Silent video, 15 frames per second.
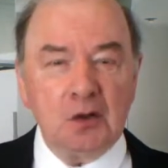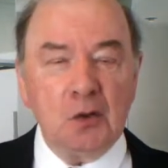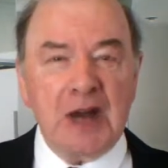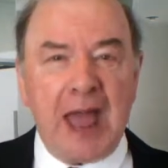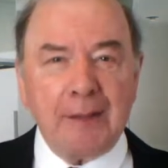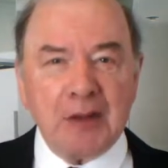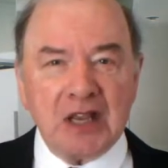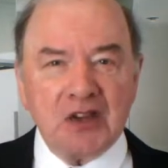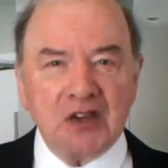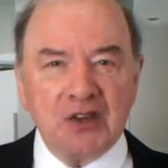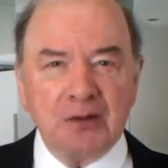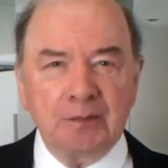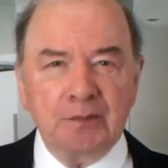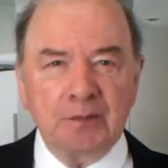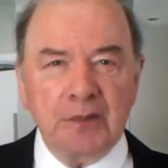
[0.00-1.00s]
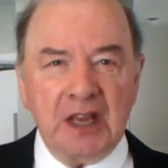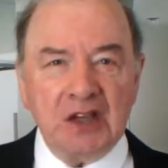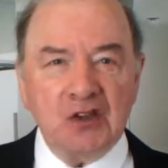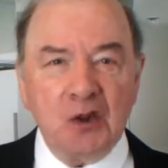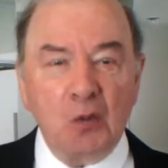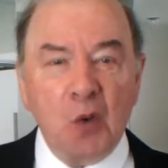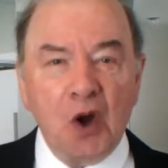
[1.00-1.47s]
dunamis
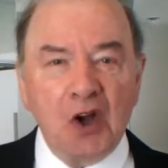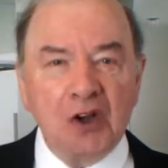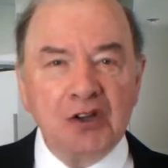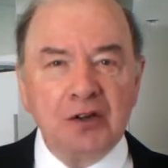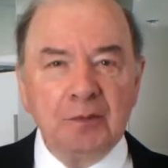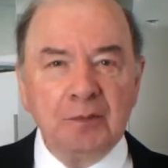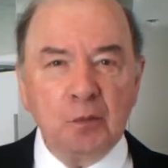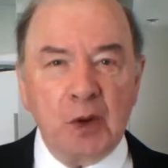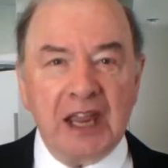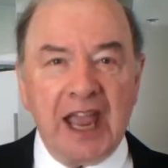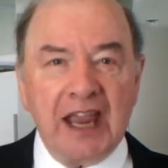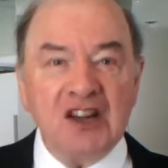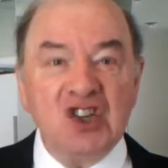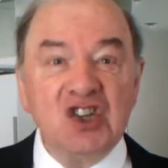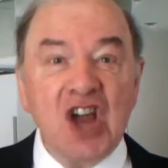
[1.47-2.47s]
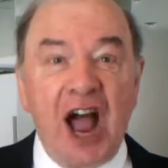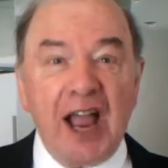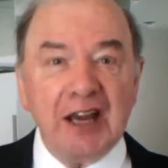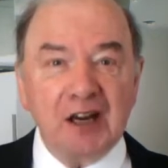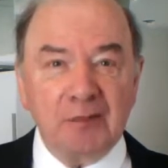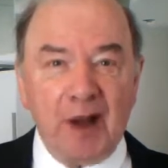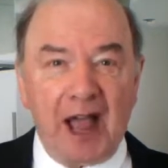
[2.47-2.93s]
is the word. We get
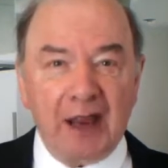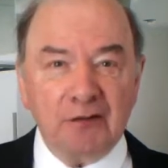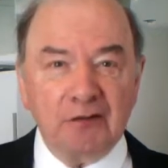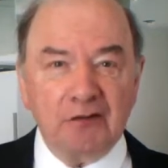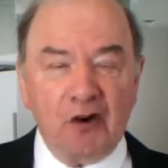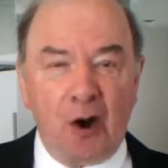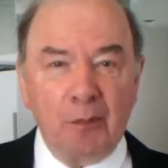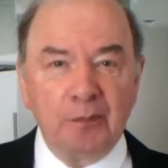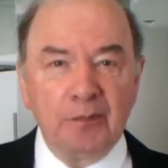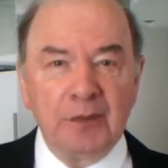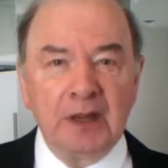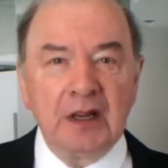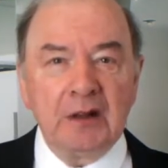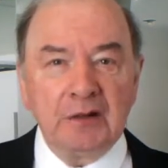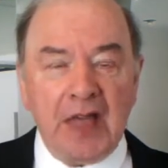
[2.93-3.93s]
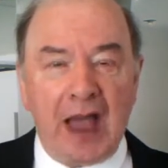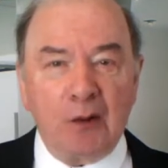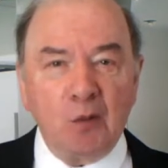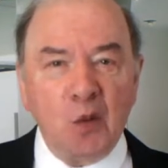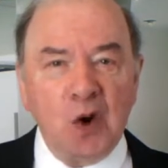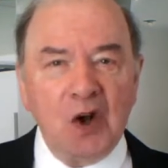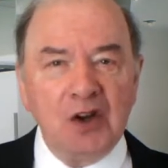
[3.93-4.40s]
dynamite from
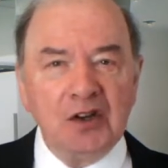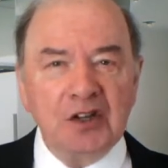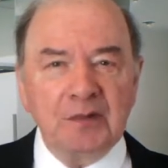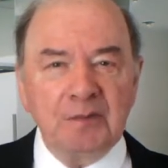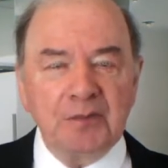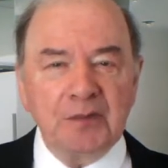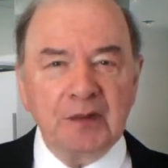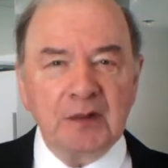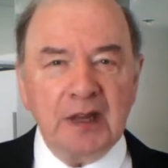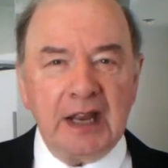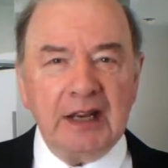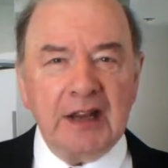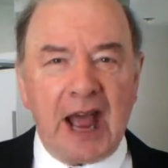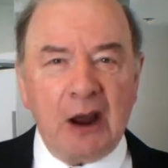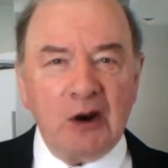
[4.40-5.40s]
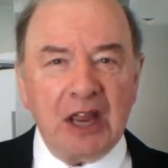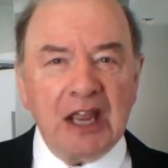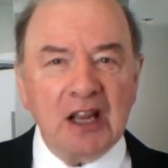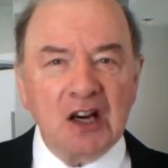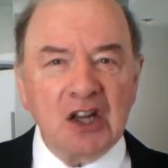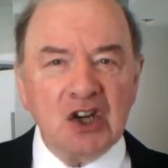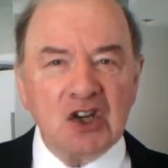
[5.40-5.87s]
that word in our
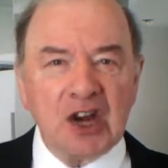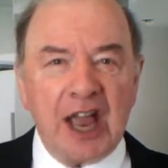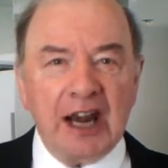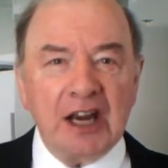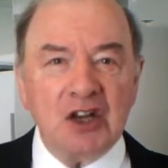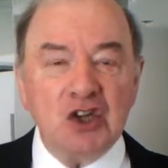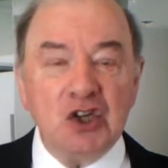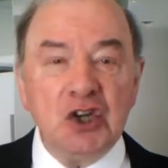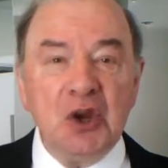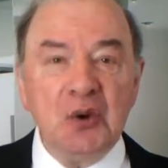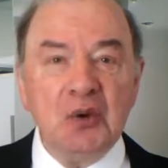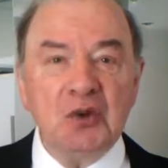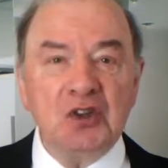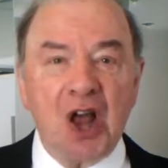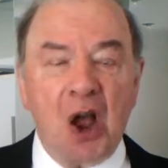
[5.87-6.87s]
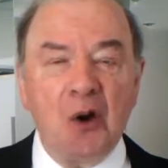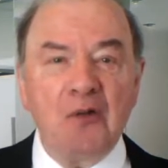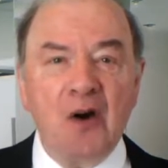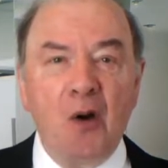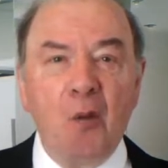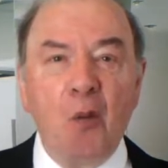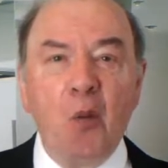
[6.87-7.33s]
English, and it's used
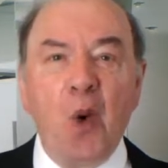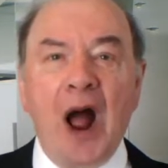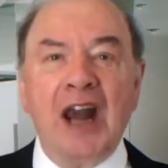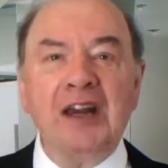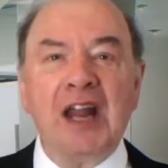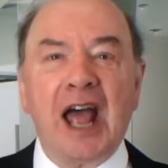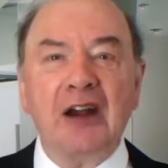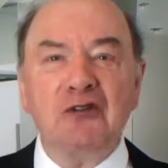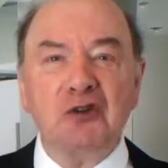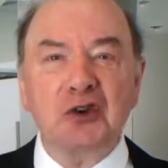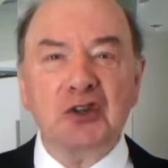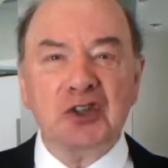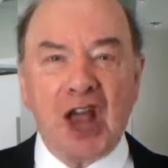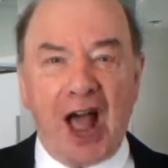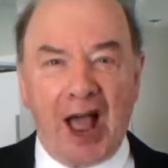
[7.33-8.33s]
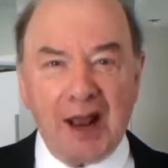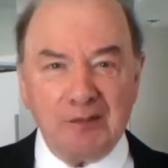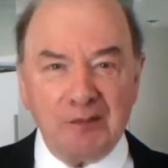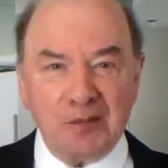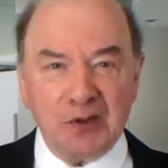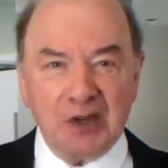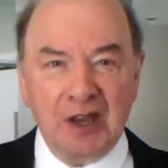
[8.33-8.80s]
over 100
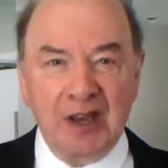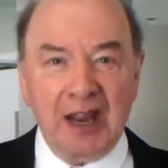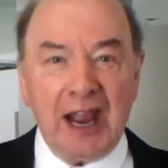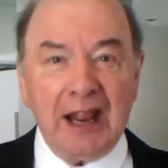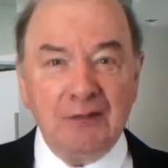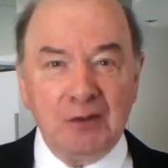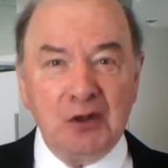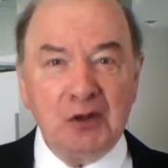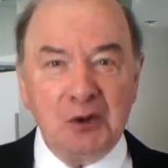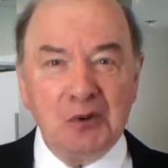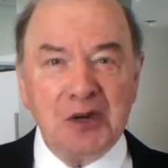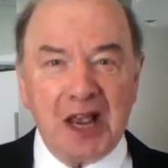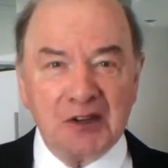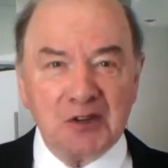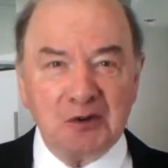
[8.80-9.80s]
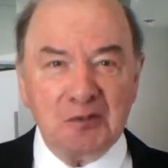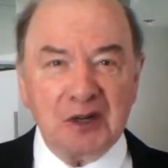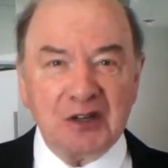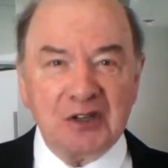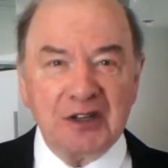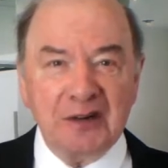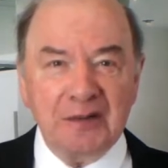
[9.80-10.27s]
times in the New
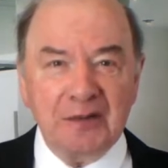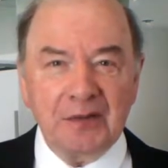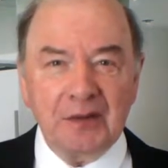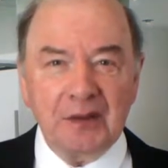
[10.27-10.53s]
Testament.